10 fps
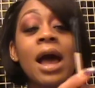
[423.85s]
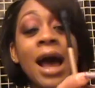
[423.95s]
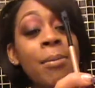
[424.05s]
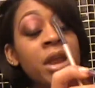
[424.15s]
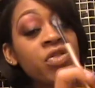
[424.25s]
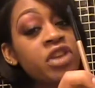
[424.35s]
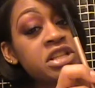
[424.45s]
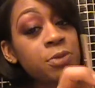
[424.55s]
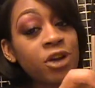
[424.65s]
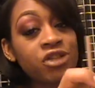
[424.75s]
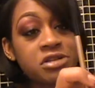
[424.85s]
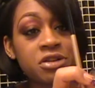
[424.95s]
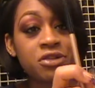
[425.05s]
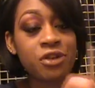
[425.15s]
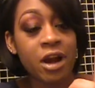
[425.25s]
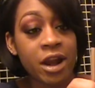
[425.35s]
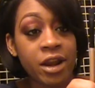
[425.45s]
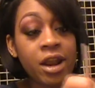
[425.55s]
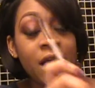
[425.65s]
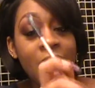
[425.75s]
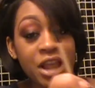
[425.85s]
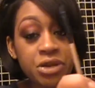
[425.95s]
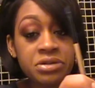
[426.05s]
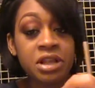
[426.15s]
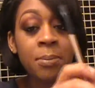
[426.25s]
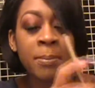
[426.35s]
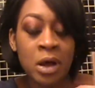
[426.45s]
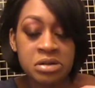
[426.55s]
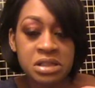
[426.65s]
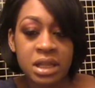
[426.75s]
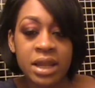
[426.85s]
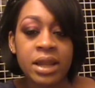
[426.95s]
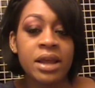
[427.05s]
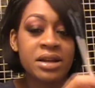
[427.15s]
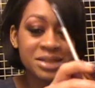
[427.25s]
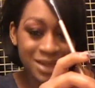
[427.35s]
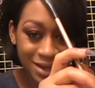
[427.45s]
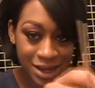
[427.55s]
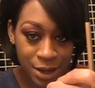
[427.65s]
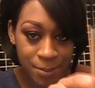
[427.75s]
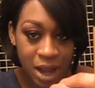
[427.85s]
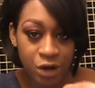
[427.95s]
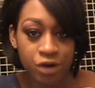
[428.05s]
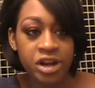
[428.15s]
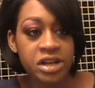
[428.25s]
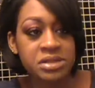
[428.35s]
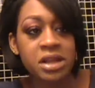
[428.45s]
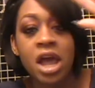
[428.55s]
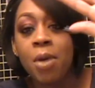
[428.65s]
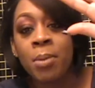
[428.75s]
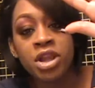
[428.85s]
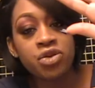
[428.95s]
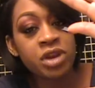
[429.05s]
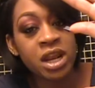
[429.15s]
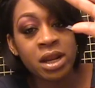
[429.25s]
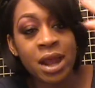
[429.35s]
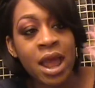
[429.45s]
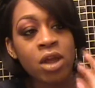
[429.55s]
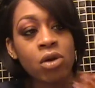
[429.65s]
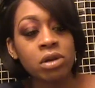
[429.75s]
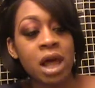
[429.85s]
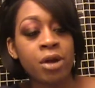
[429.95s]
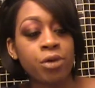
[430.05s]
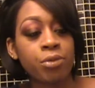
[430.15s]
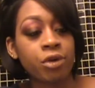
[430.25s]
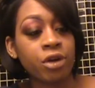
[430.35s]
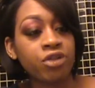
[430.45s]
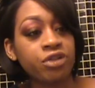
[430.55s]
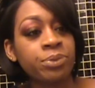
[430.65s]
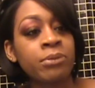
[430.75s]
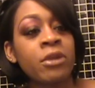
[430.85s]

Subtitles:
I mean, these brushes are great. I use them mostly to cut my crease, but you need an angled liner brush.